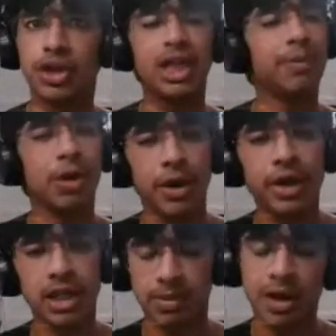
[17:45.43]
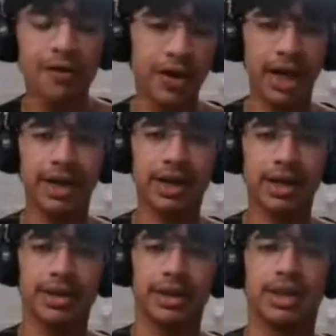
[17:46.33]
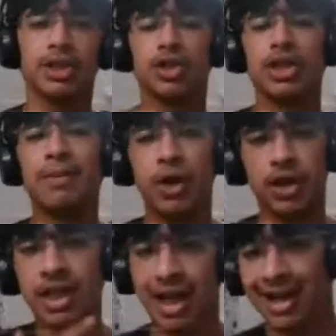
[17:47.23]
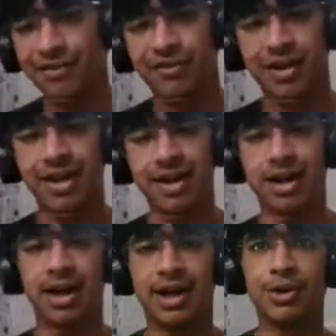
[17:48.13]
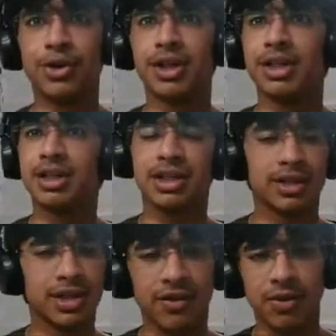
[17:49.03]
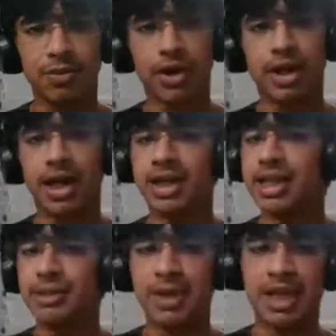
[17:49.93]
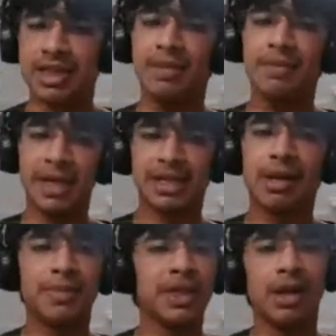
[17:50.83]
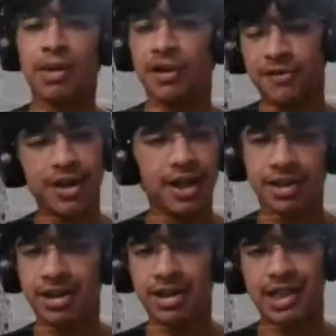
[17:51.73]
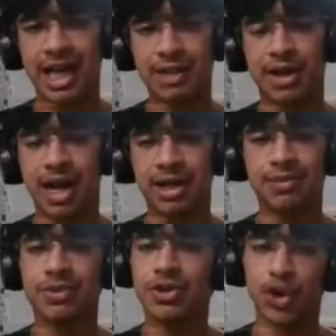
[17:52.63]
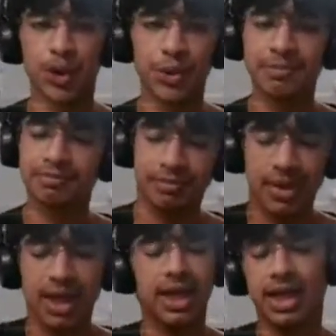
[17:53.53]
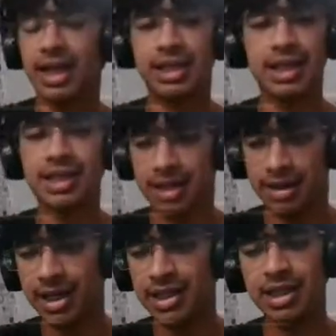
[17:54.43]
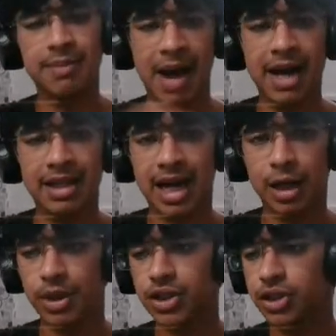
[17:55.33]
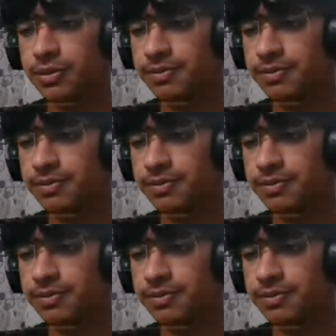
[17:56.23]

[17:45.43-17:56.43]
you should keep your pointers above 8. So that, because I have a friend who is 7 point and he is in the best company above 30 lakhs per annum. So it doesn't matter that much.